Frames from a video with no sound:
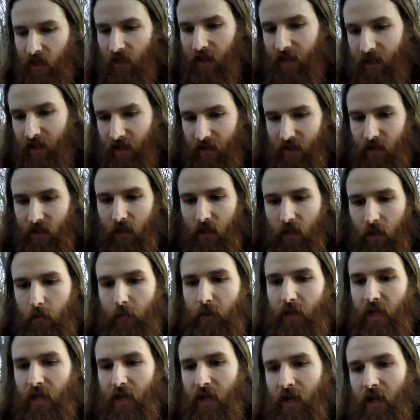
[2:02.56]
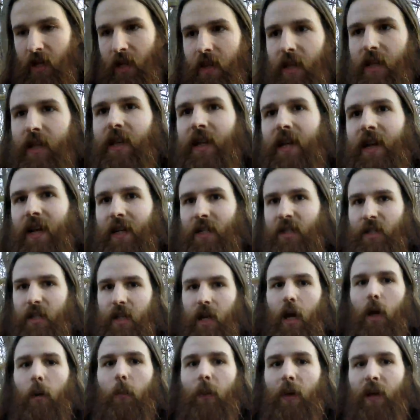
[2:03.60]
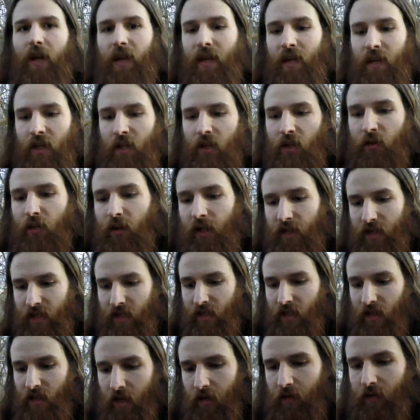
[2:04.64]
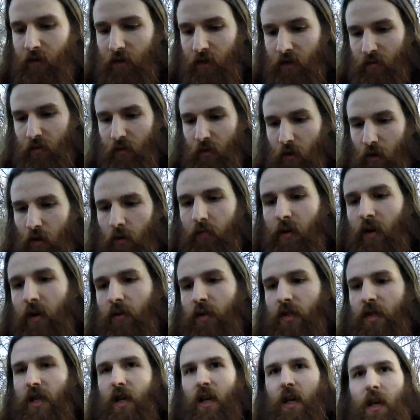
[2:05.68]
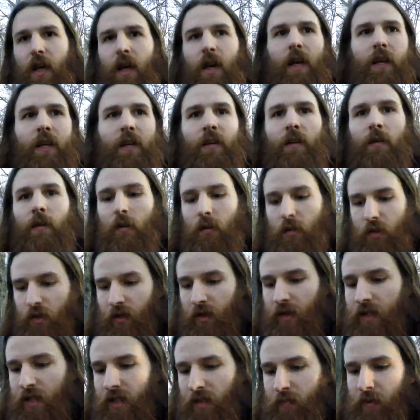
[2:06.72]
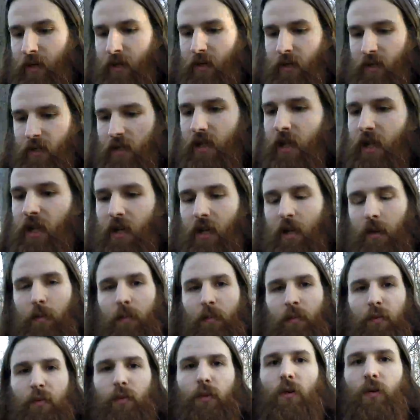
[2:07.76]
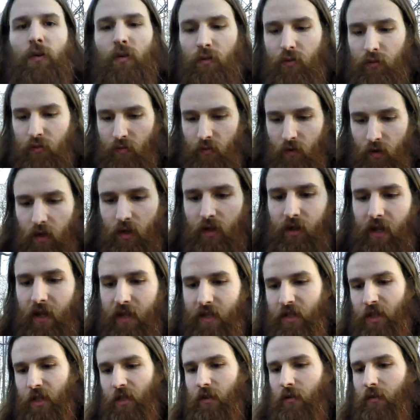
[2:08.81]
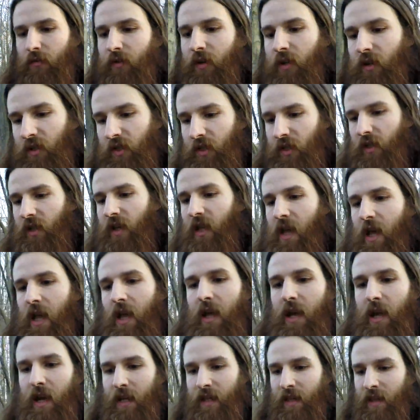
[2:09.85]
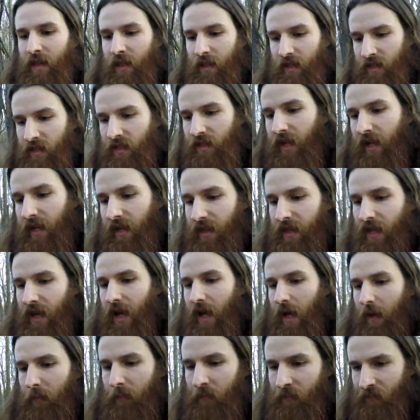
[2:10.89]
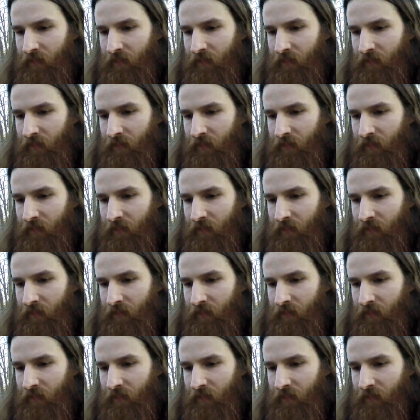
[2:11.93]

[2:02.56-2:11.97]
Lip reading: like these herbs, that can actually help increase the levels of hormones and neurotransmitters, improve glandular function, and things like that.